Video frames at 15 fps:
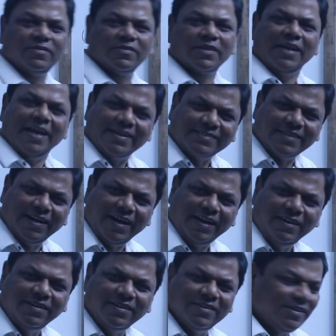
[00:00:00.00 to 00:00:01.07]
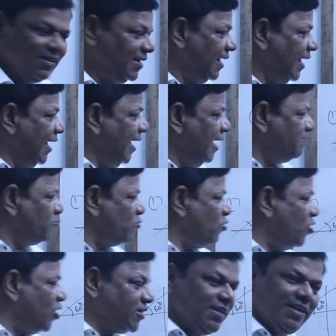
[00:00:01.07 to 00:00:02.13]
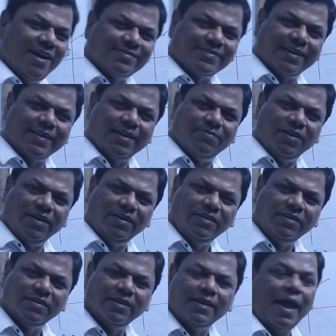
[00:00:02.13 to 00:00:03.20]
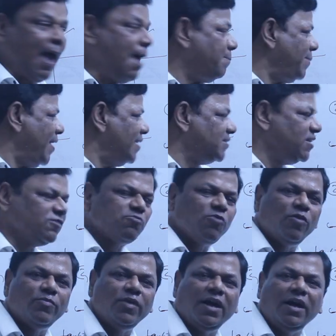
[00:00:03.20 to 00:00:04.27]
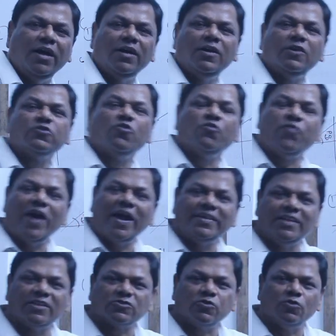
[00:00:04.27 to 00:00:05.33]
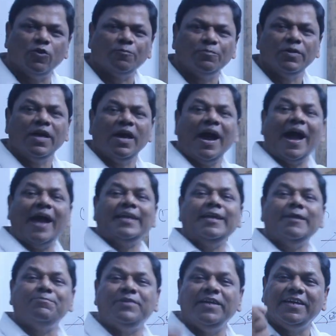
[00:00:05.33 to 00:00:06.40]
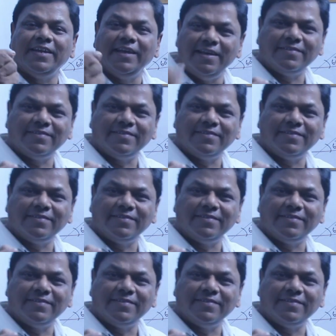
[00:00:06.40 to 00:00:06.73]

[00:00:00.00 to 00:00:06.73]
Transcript: Clear, children? If coordinates are given, apply this formula to find the slope, and if degree is